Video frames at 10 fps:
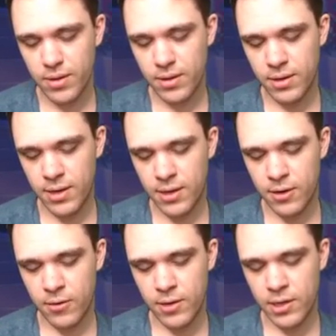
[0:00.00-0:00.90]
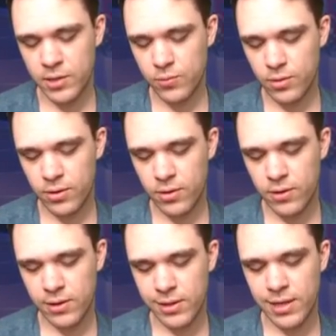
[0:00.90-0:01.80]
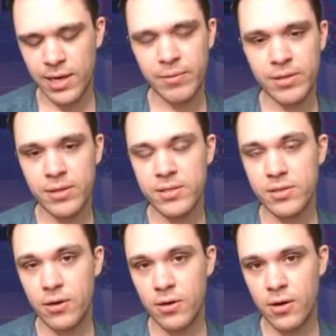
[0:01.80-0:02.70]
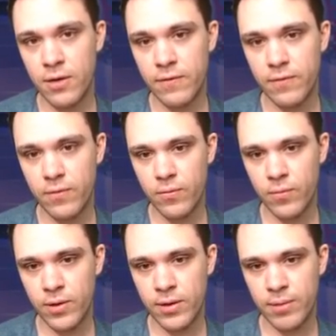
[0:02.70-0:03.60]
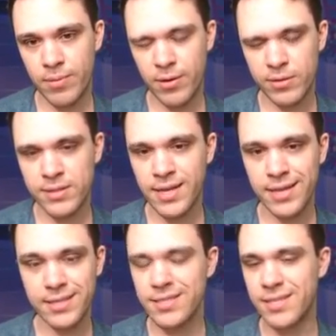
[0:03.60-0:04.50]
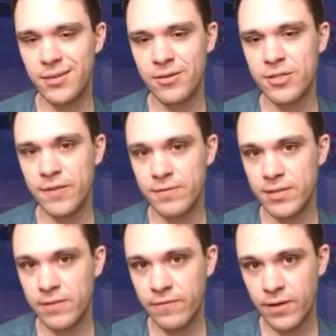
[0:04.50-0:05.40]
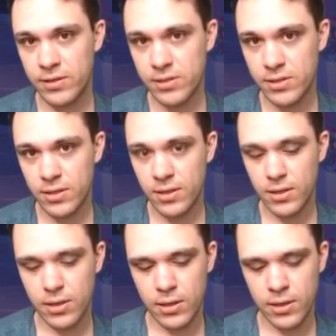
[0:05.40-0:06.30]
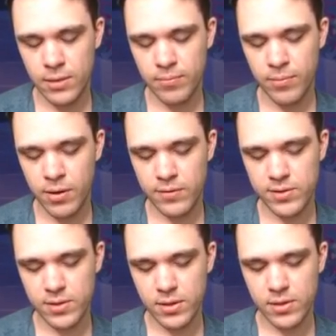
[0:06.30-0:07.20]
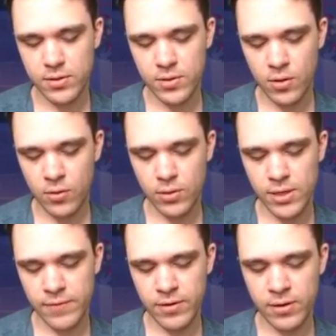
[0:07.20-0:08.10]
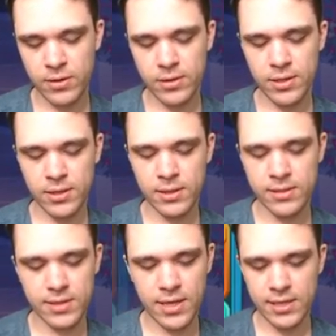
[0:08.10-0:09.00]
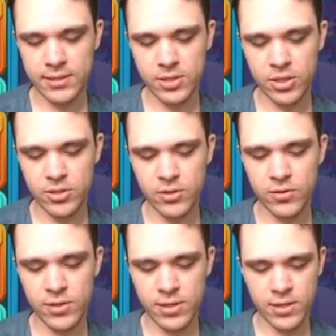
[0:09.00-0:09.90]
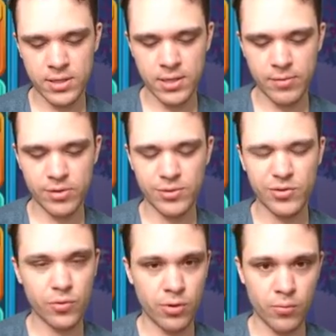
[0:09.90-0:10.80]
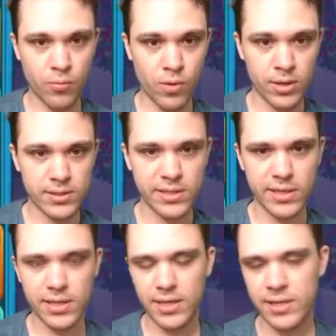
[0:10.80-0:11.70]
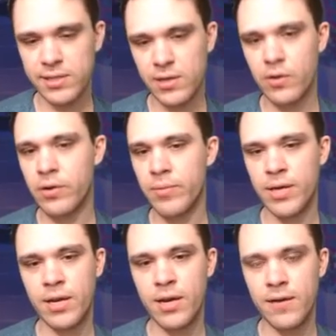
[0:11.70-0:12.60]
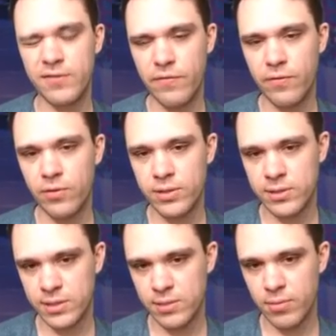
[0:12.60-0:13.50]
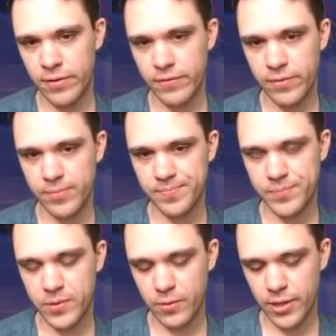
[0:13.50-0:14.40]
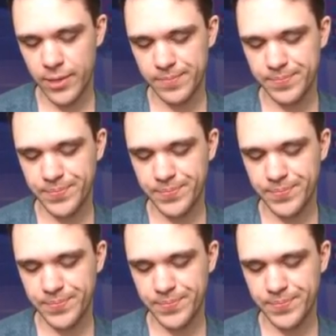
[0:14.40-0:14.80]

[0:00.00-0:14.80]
Now, it is worth noting that the enemy does start off with about 10 tiers of defense uh, buffs, so even in this case, just using Kingdom 3 Sora once isn't going to be enough to fully debuff him, okay?